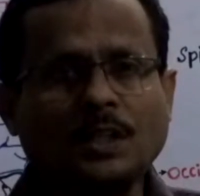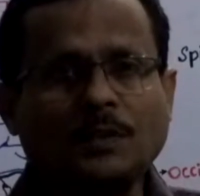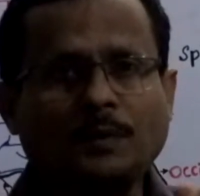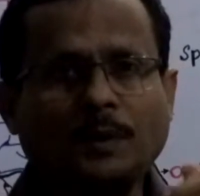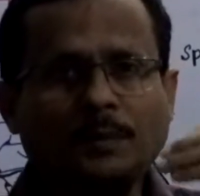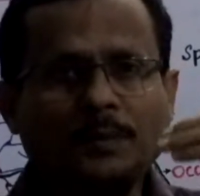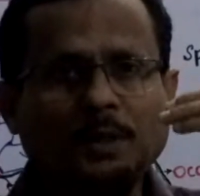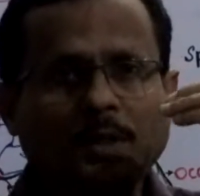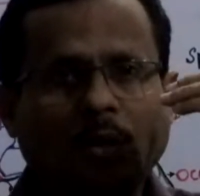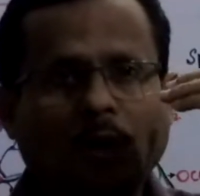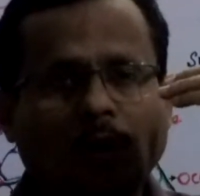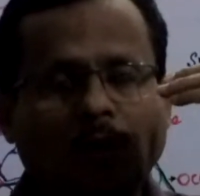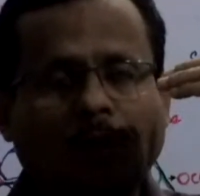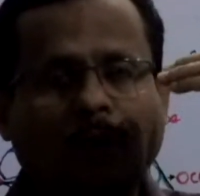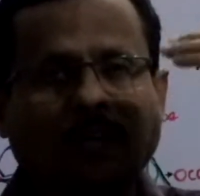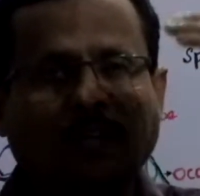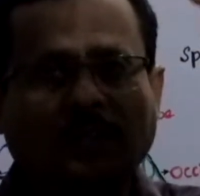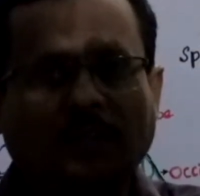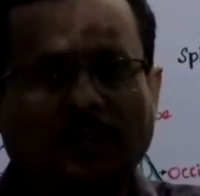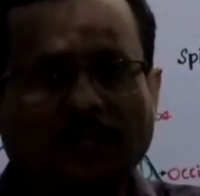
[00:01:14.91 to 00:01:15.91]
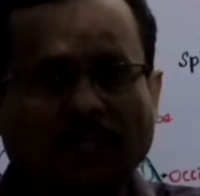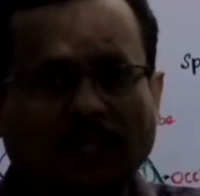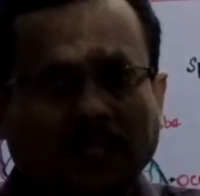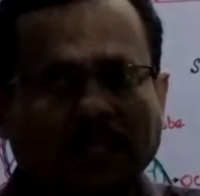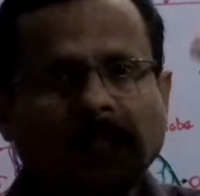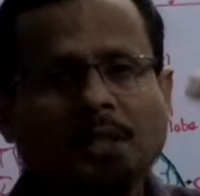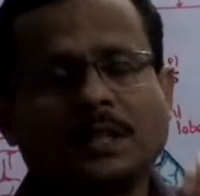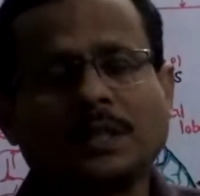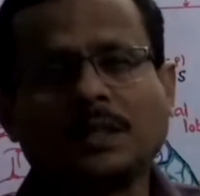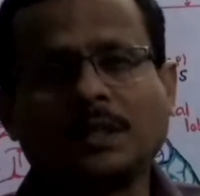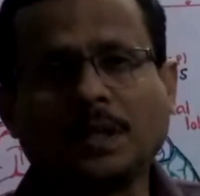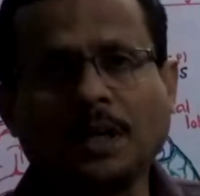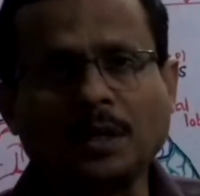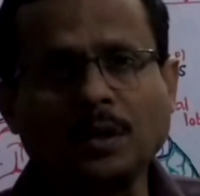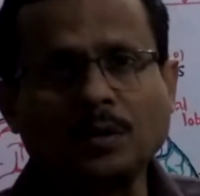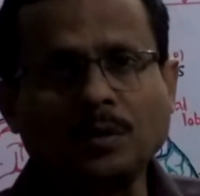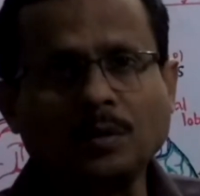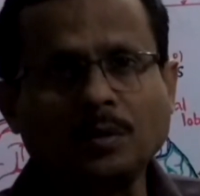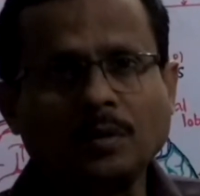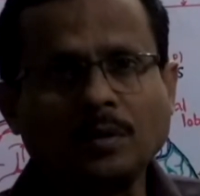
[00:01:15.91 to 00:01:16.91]
from the olfactory
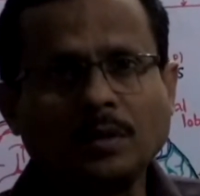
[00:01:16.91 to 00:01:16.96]
nerve,